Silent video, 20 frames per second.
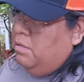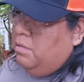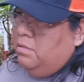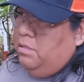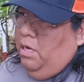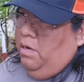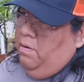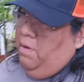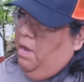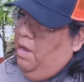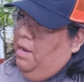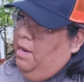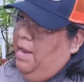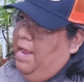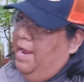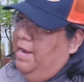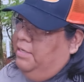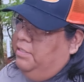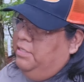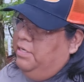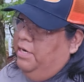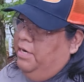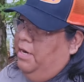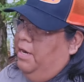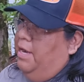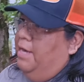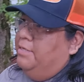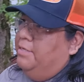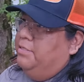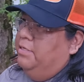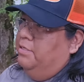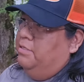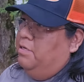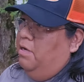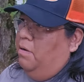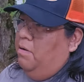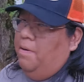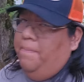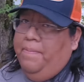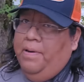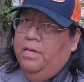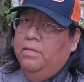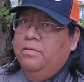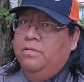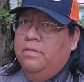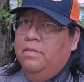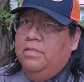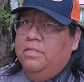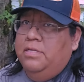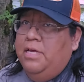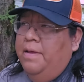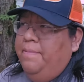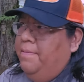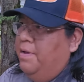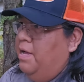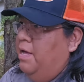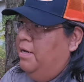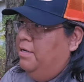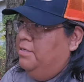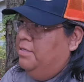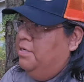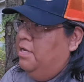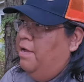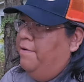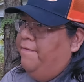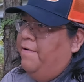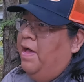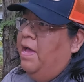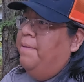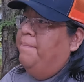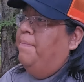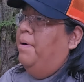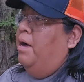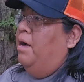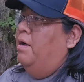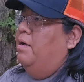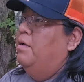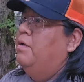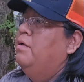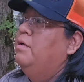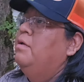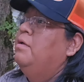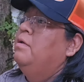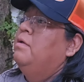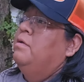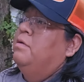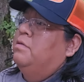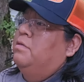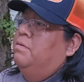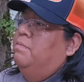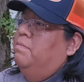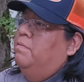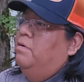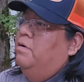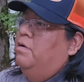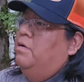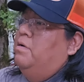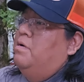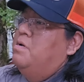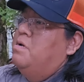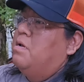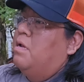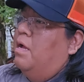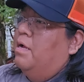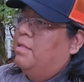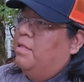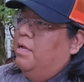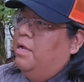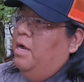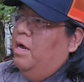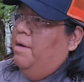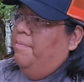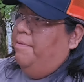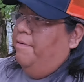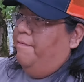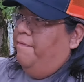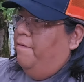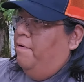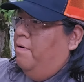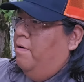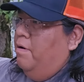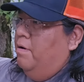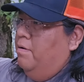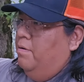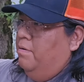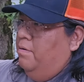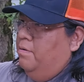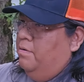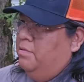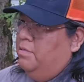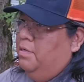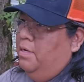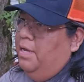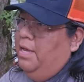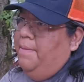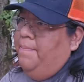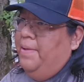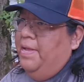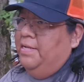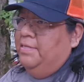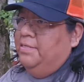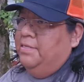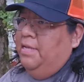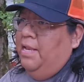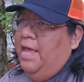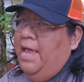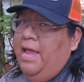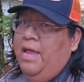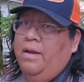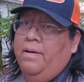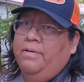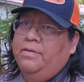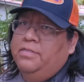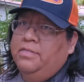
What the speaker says: So last year I actually sold a bunch of the same kind of stuff. I had bought some wood like the year before, so it had been laying